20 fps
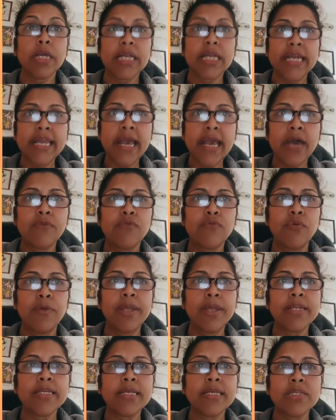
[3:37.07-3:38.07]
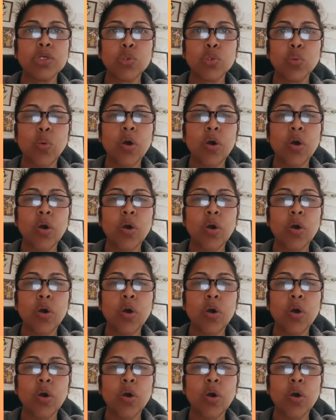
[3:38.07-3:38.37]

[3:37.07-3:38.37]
clear fluid such as